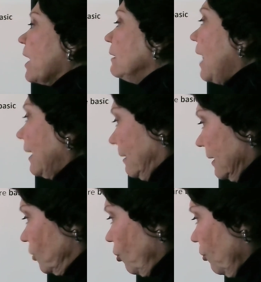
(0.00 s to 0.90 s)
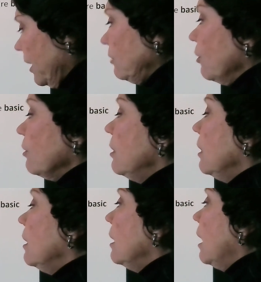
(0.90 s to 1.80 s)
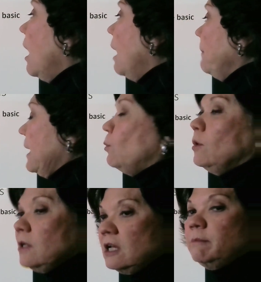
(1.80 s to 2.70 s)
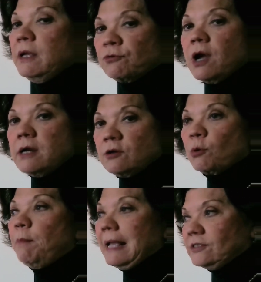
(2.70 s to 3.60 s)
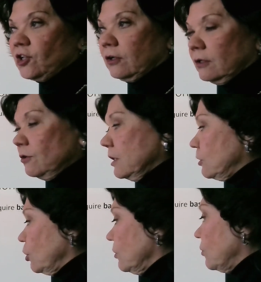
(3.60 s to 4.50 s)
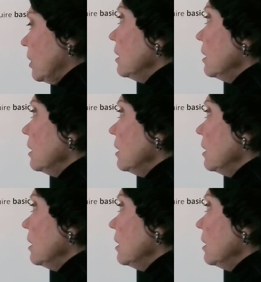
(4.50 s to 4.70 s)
like this Grignard, it will need to be run under basic conditions.